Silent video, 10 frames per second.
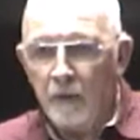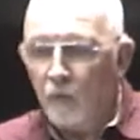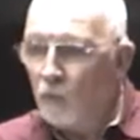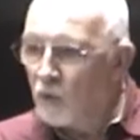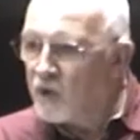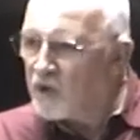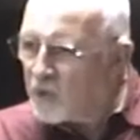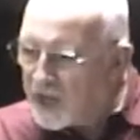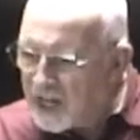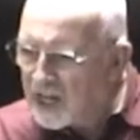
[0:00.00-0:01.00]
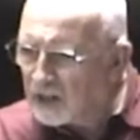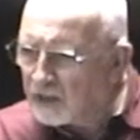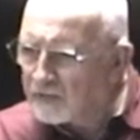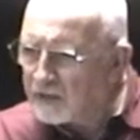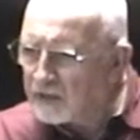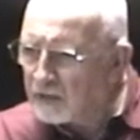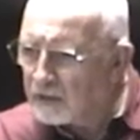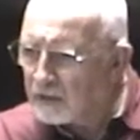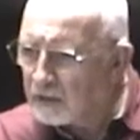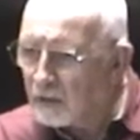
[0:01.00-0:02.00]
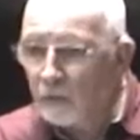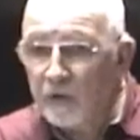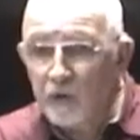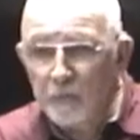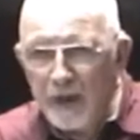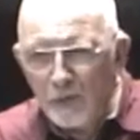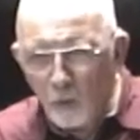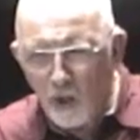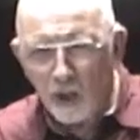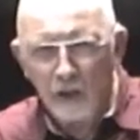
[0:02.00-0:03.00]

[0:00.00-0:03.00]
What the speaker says: Were you healed of it, or were you made well?